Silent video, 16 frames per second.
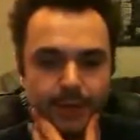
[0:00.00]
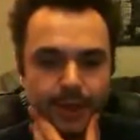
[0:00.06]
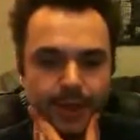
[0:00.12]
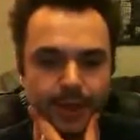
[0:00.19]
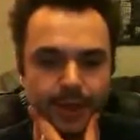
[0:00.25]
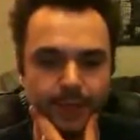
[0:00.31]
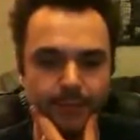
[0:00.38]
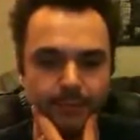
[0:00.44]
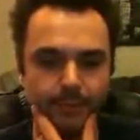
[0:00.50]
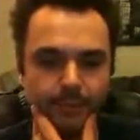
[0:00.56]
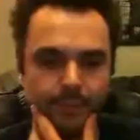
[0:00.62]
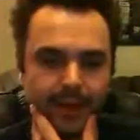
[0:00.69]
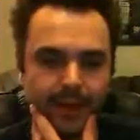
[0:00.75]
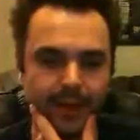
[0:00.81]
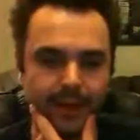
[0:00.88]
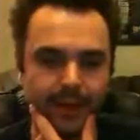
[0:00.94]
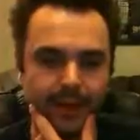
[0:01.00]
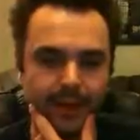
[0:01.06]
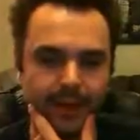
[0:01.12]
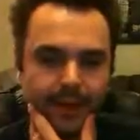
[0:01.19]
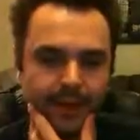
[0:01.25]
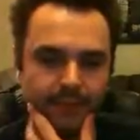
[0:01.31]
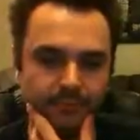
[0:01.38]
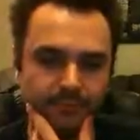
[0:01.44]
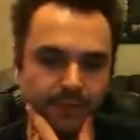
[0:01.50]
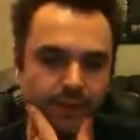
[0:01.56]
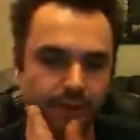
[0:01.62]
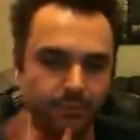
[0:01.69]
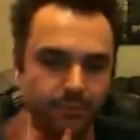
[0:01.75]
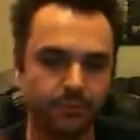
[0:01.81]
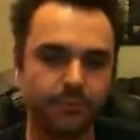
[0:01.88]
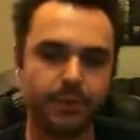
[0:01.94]
but
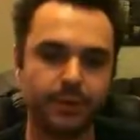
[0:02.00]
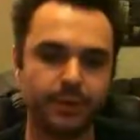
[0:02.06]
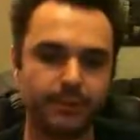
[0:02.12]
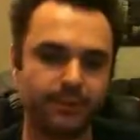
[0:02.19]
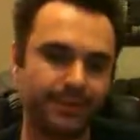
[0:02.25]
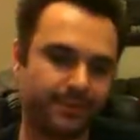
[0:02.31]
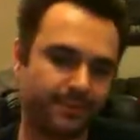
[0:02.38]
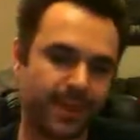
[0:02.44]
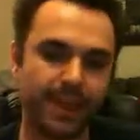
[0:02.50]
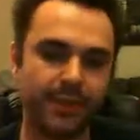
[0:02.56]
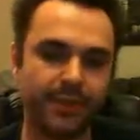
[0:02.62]
I